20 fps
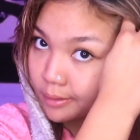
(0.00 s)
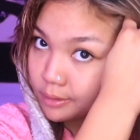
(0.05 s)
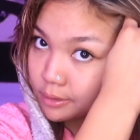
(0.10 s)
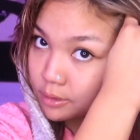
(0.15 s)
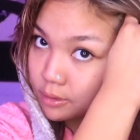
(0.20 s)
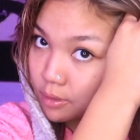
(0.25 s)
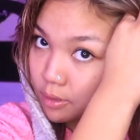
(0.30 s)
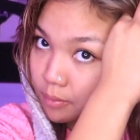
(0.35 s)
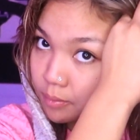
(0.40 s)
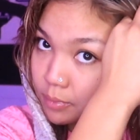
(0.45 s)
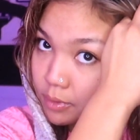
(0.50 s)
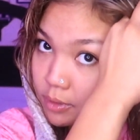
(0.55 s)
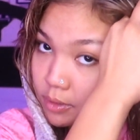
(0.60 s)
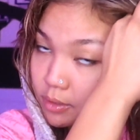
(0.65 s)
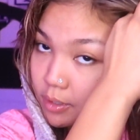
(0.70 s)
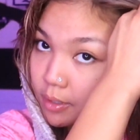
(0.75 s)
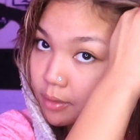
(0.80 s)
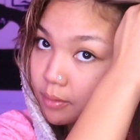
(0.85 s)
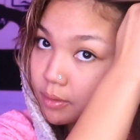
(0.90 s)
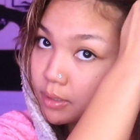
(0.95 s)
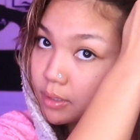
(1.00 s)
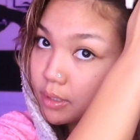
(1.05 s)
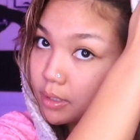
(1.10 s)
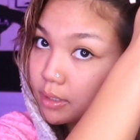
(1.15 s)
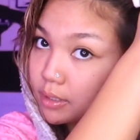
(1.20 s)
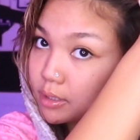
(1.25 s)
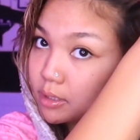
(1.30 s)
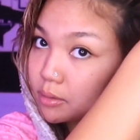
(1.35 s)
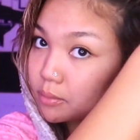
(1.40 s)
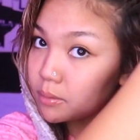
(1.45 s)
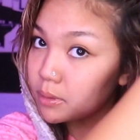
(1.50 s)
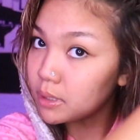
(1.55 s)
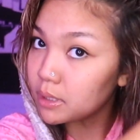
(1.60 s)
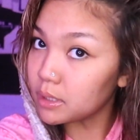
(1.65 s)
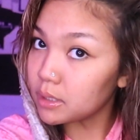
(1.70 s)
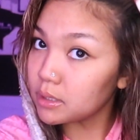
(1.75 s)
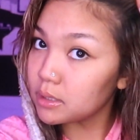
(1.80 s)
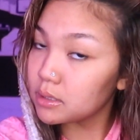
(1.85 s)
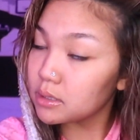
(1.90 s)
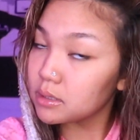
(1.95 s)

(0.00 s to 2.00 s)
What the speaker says: So I'm gonna start with this piece.